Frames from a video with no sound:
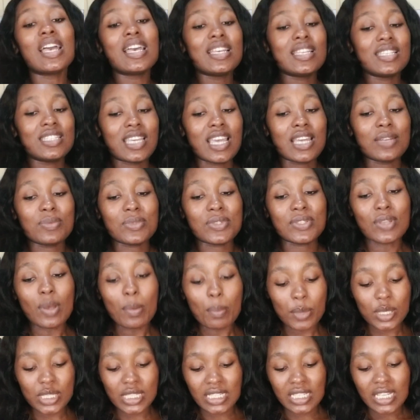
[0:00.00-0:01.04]
Share it with
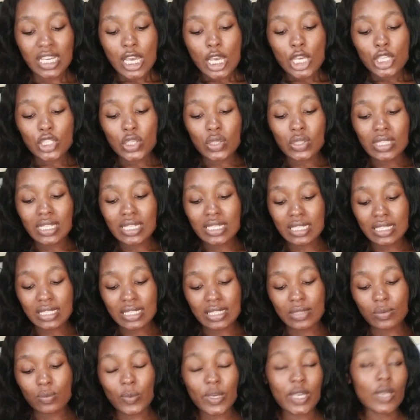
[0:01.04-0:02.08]
somebody. So this
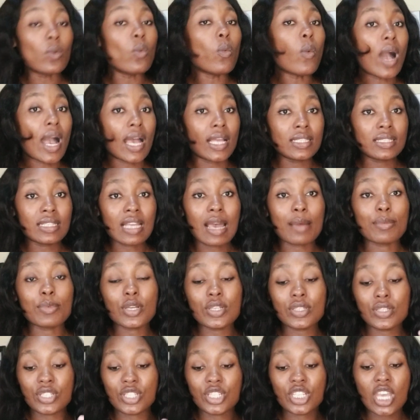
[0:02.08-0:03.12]
is week 1. I'm
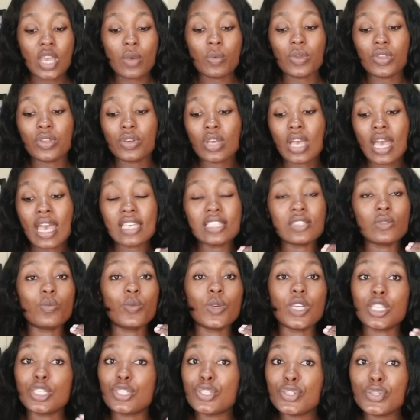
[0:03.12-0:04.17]
going to share with you guys
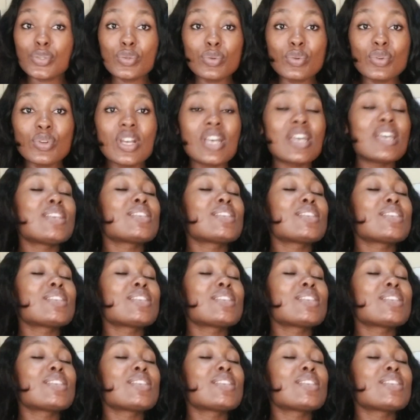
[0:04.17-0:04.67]
week 2.